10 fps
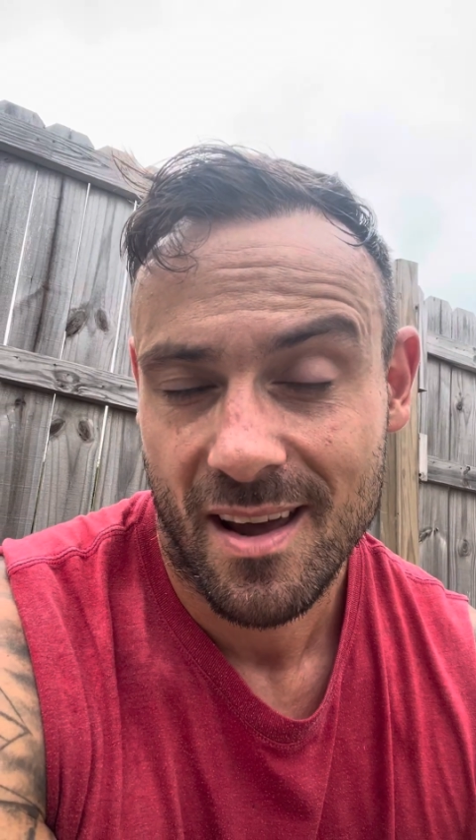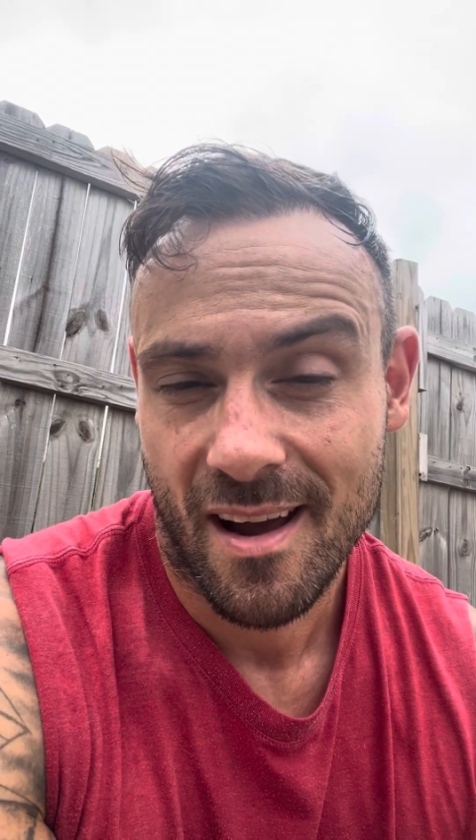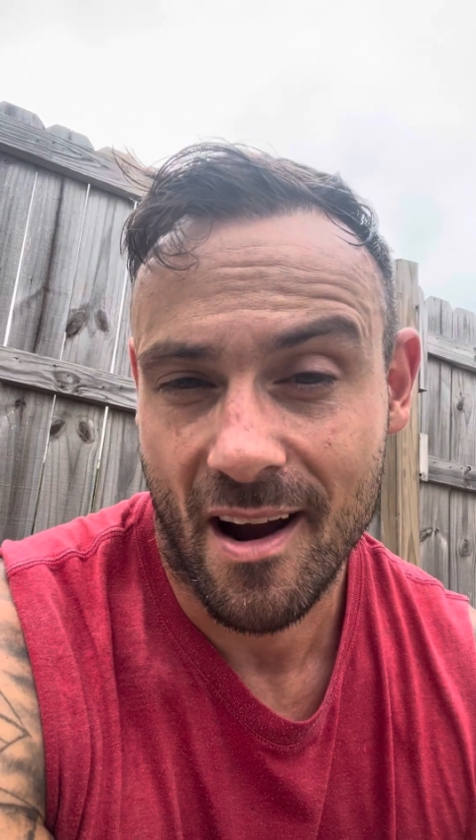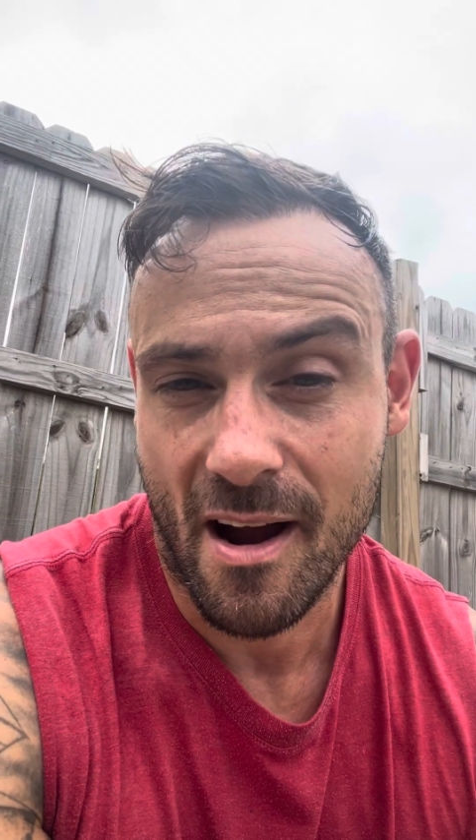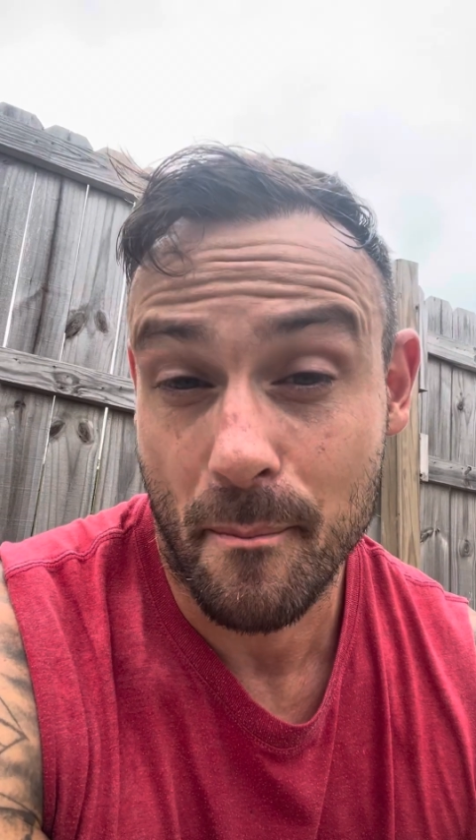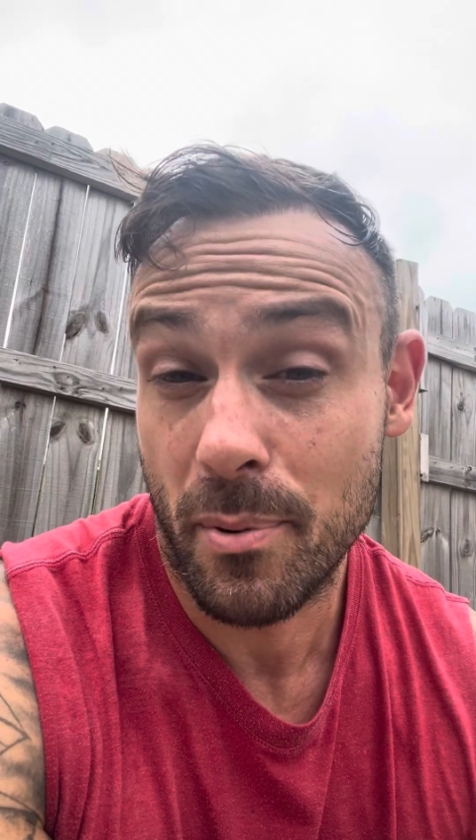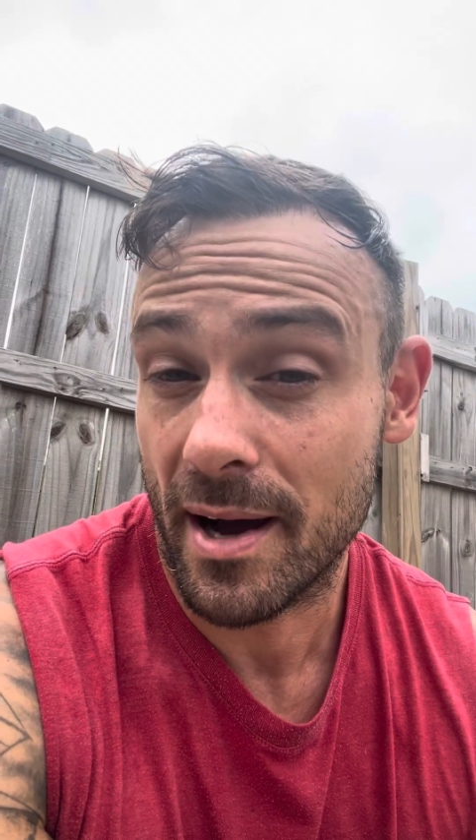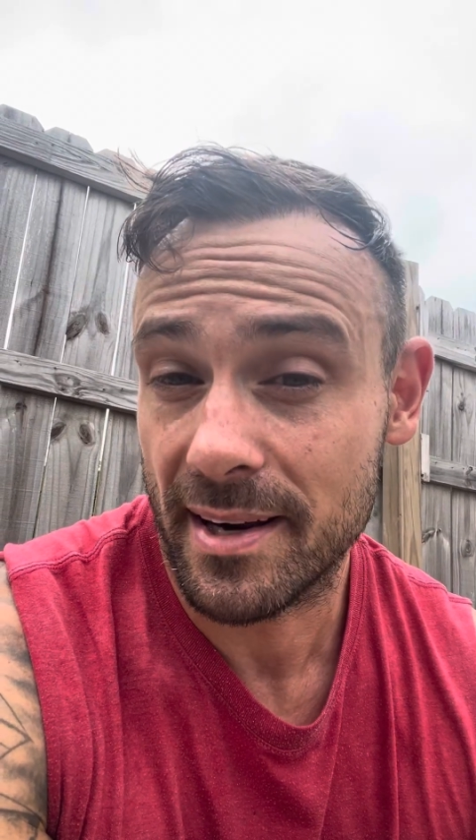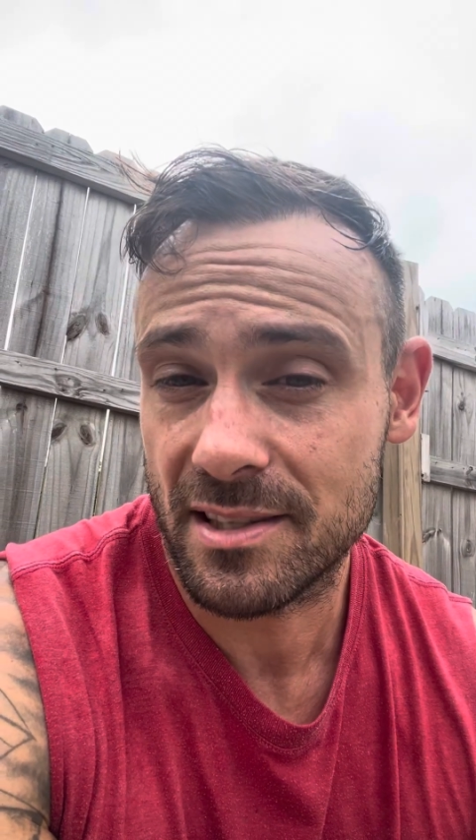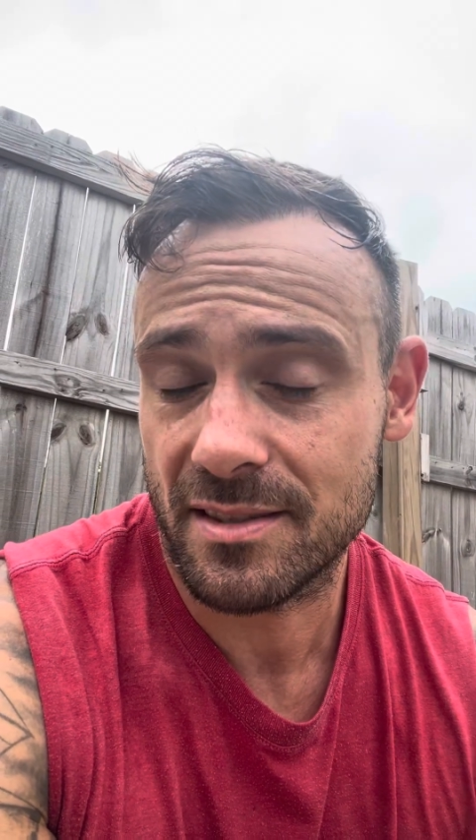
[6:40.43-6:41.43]
Uh,
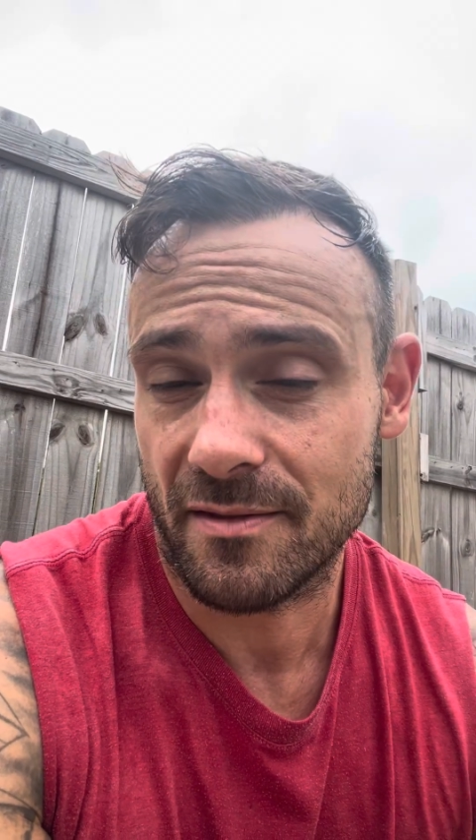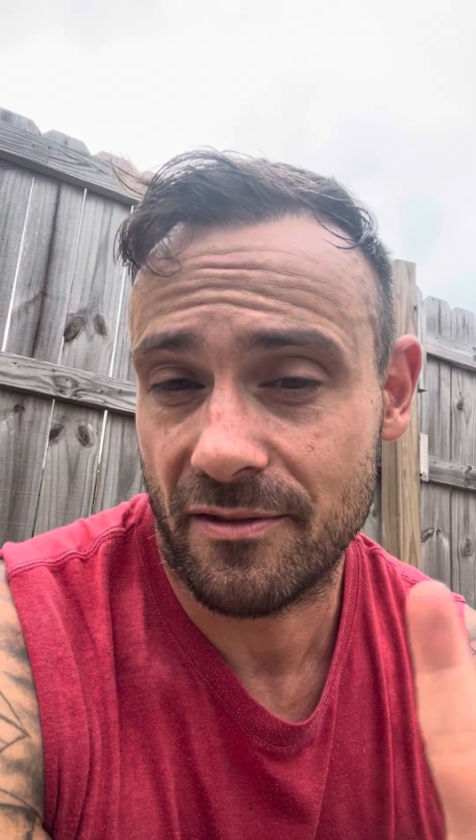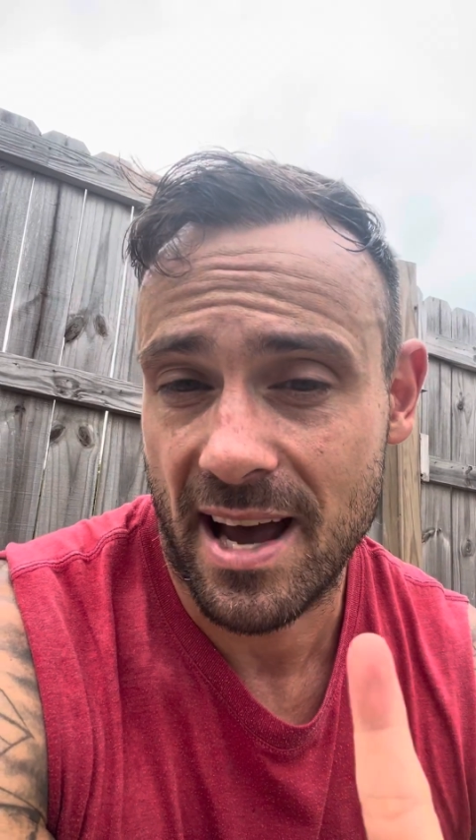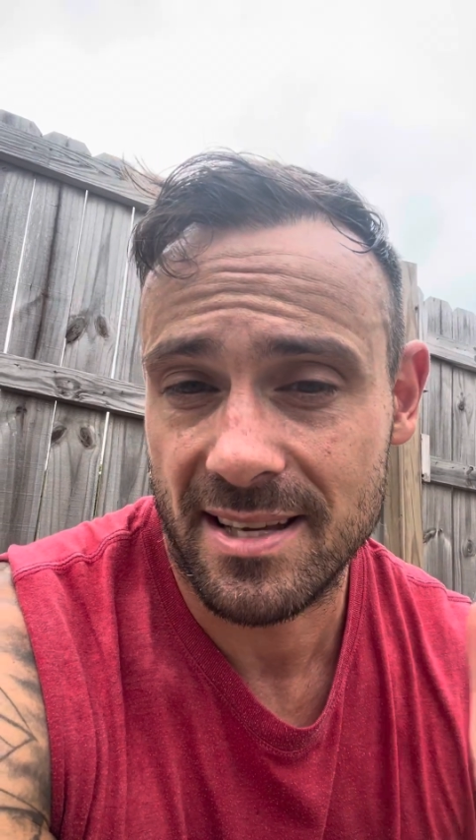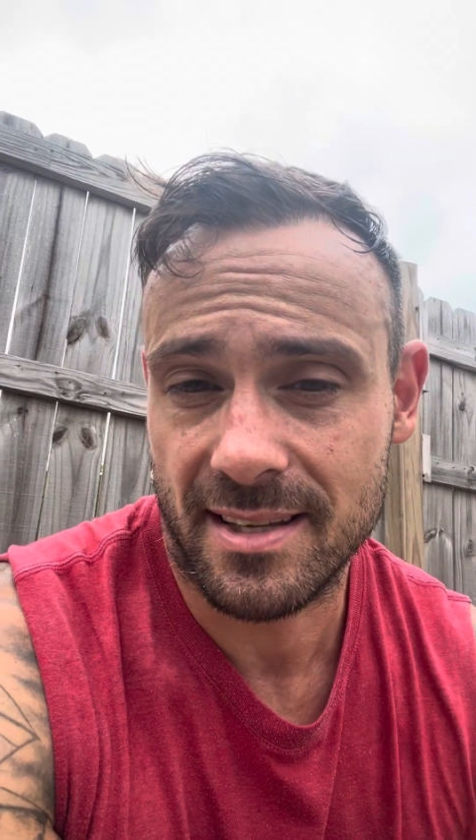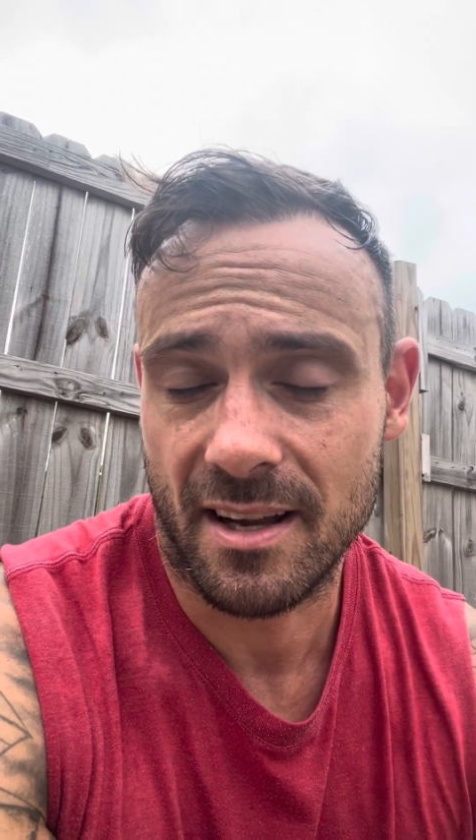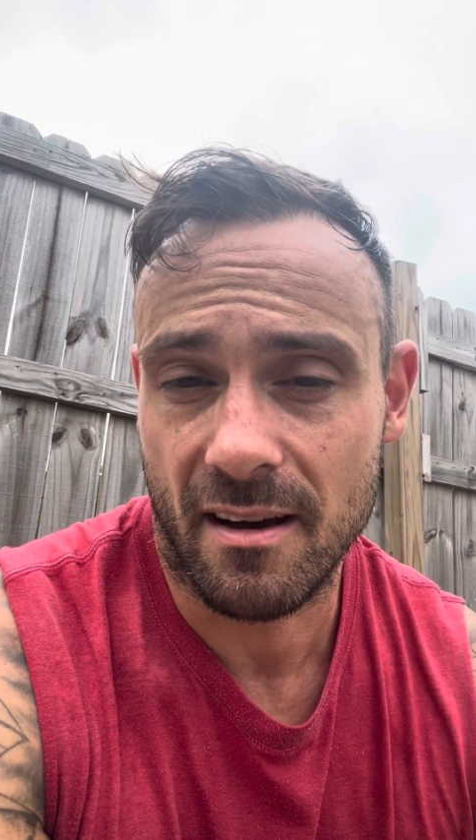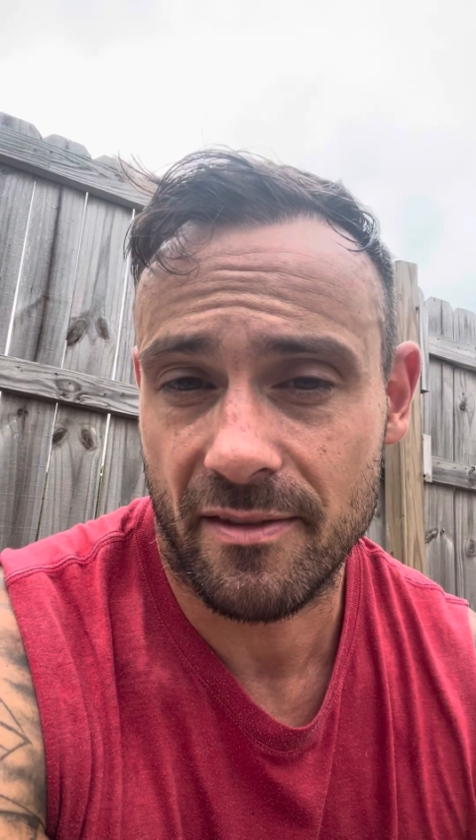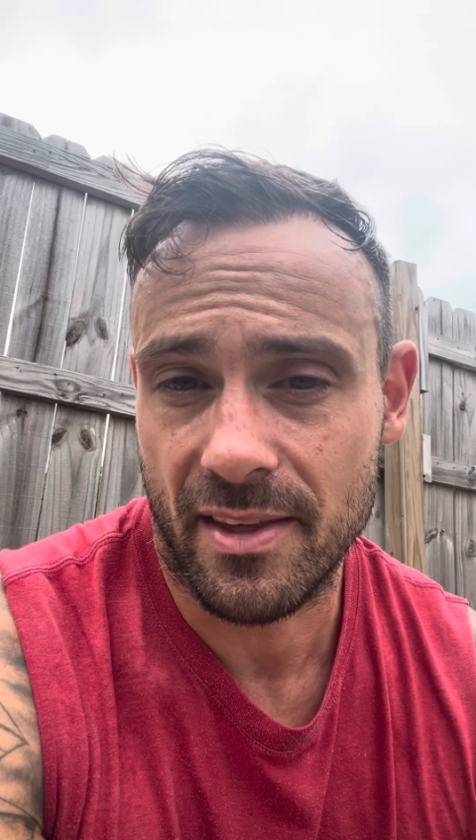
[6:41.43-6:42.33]
but it's fast enough